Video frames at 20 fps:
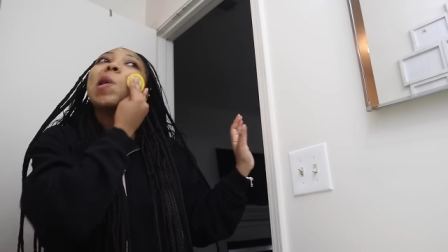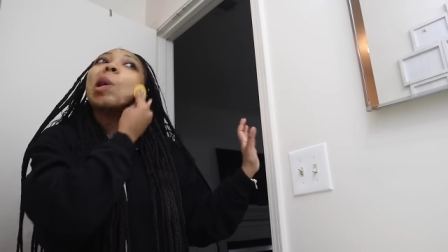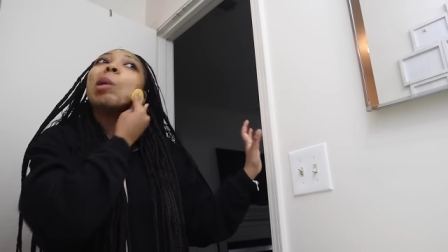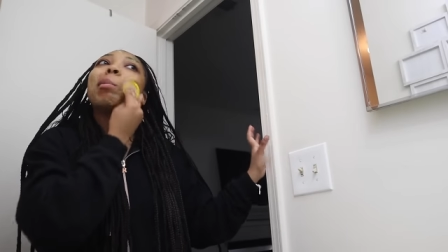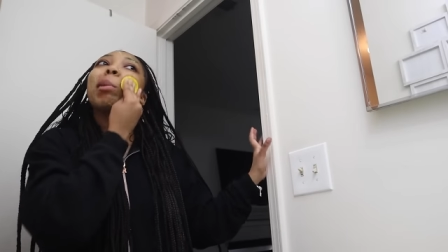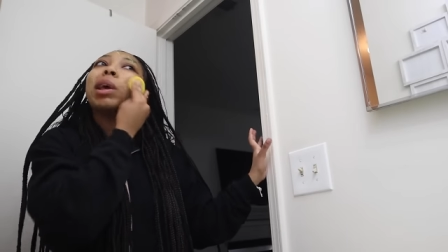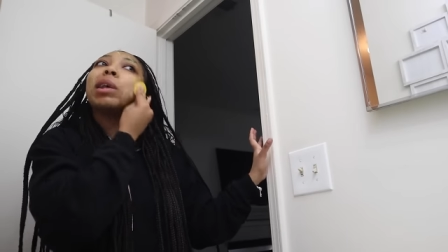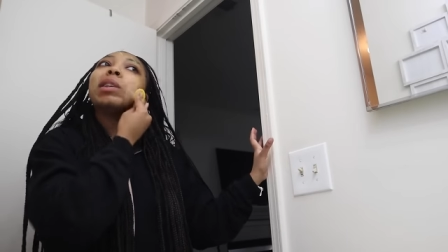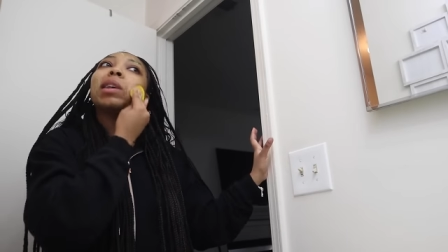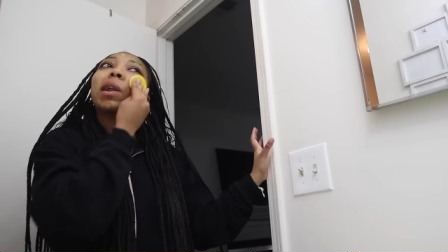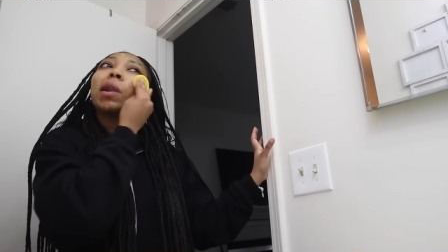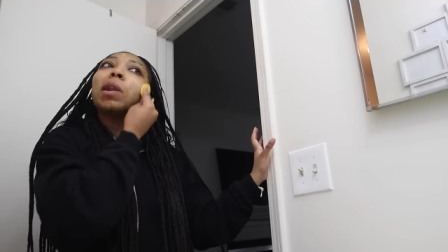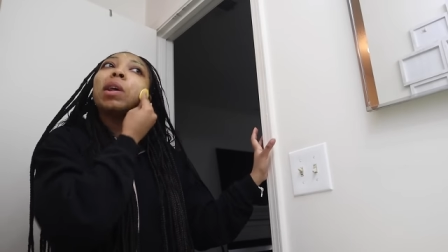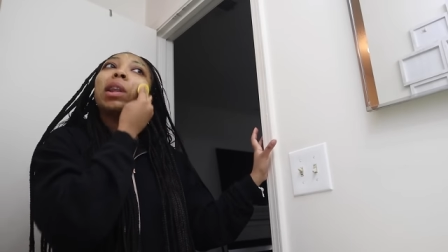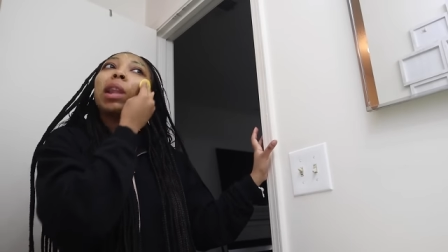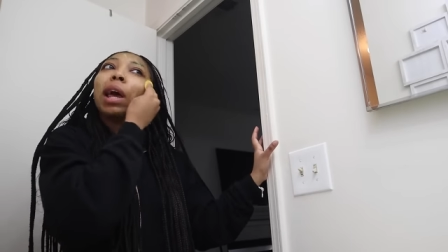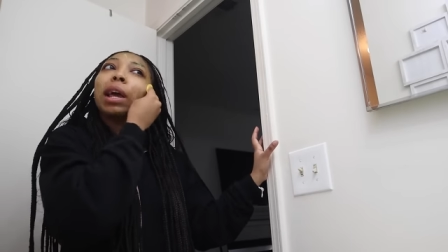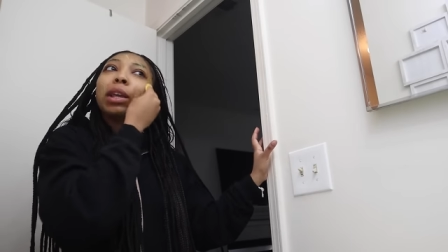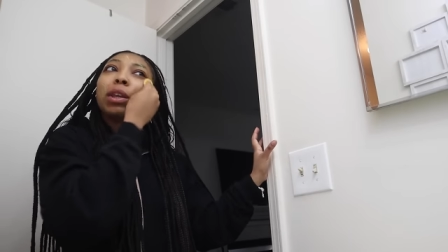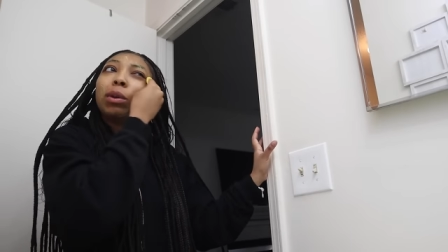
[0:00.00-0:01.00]
And
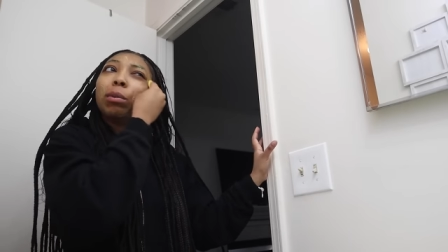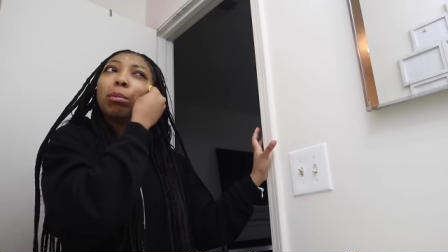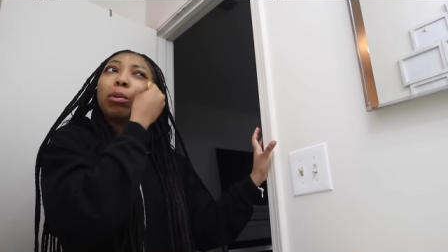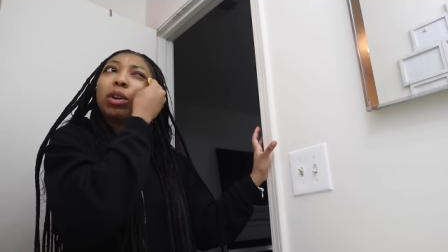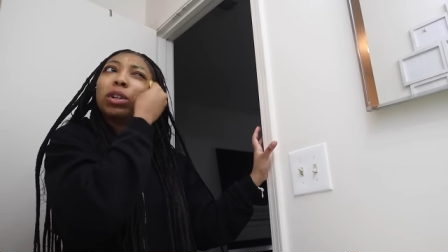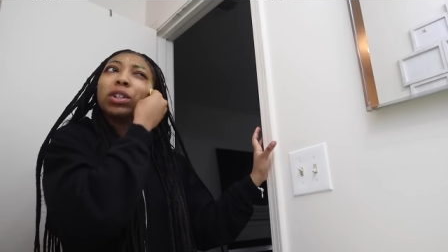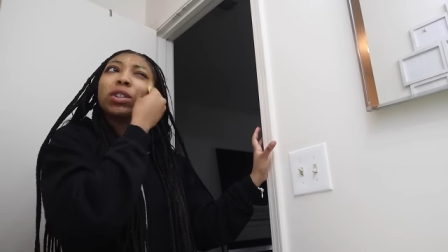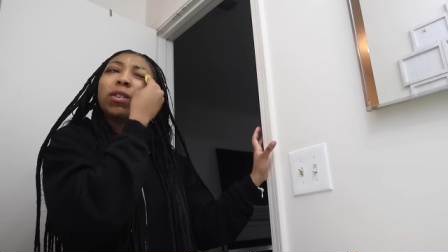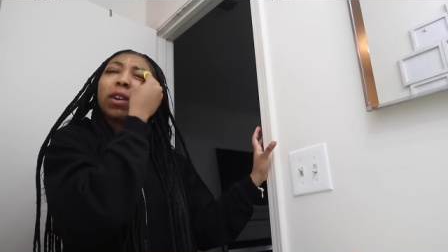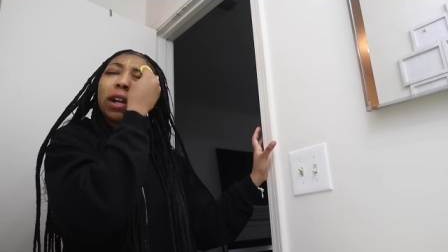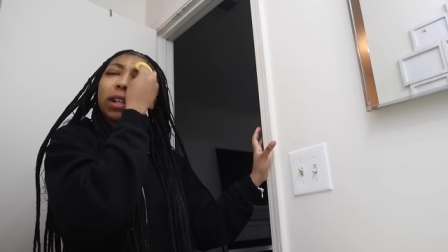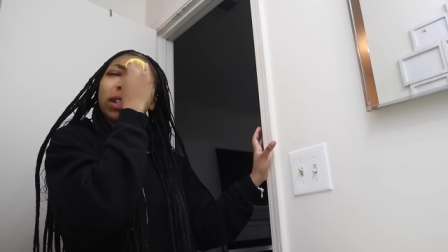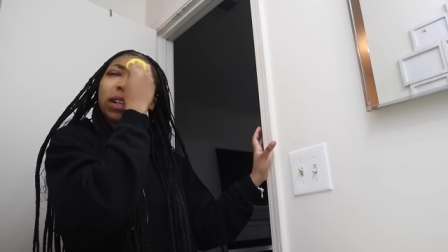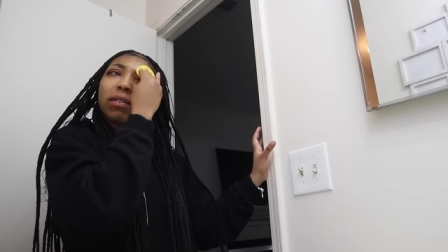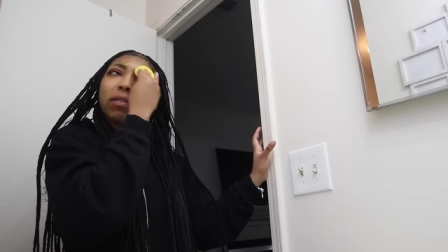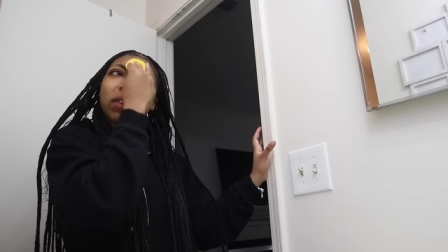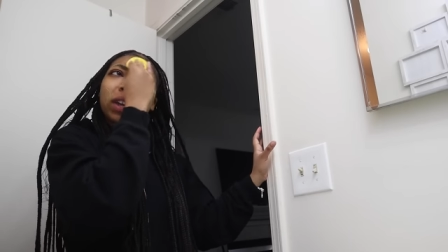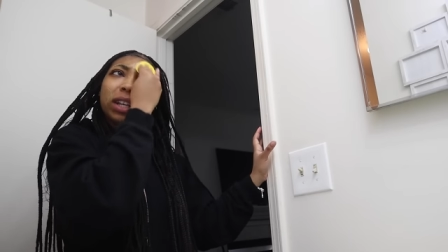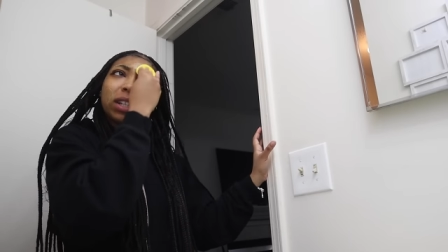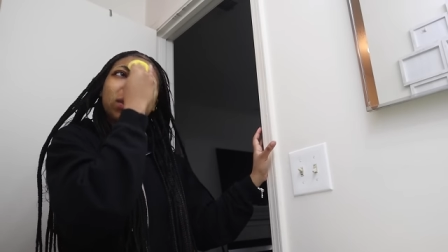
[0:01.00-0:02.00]
basically like you moisturize
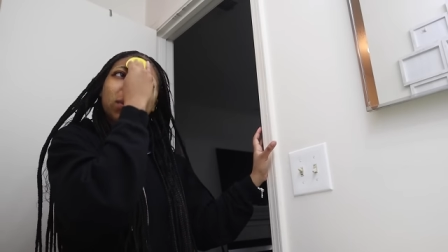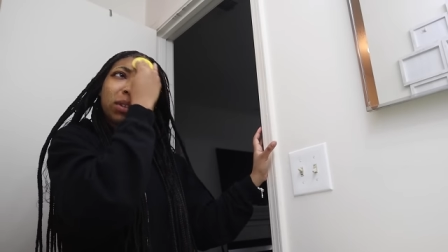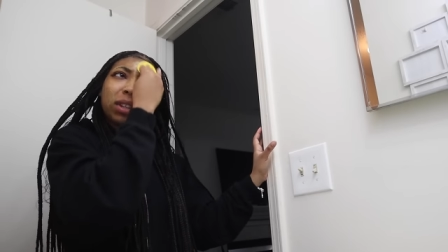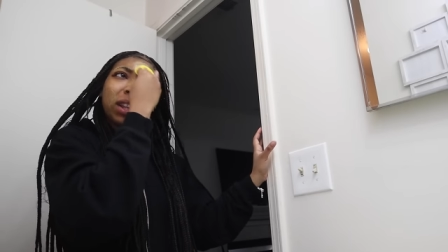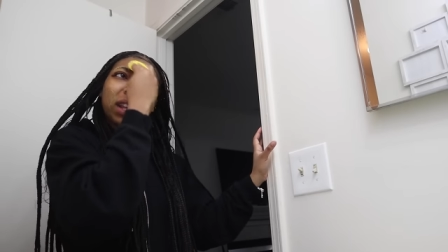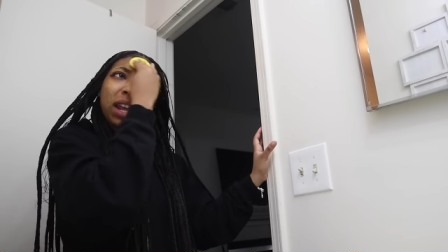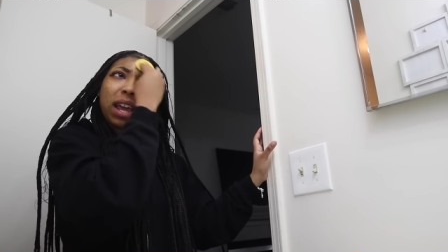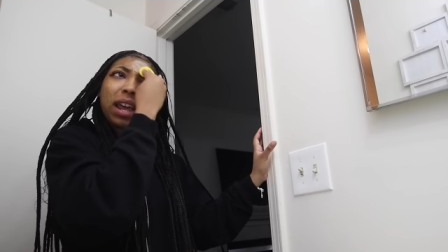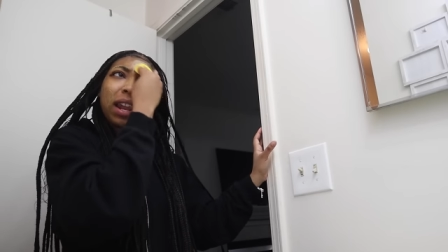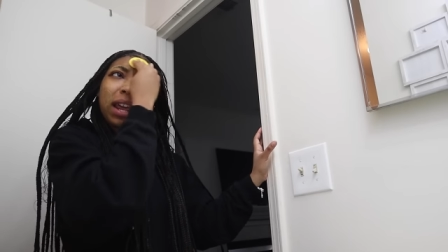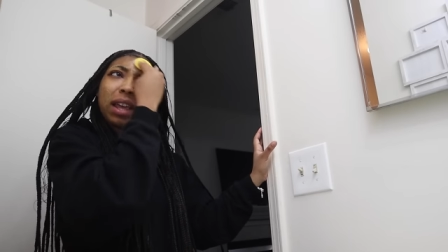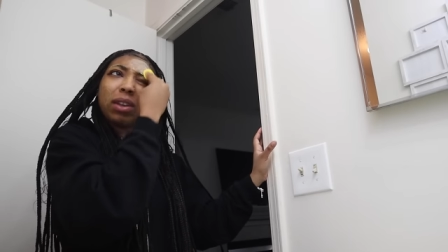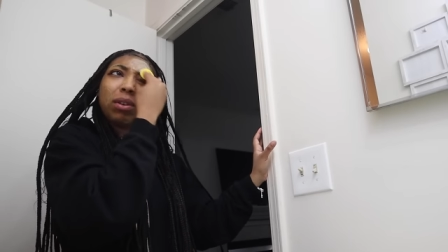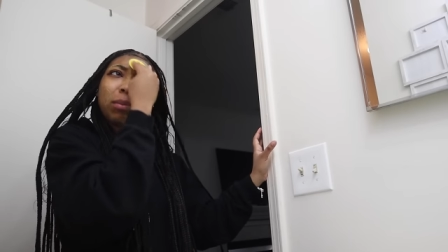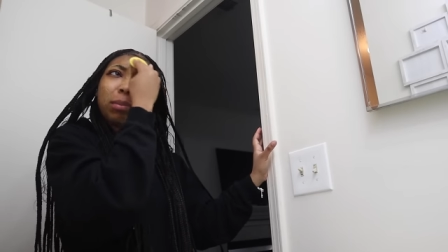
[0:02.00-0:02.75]
your face with it and then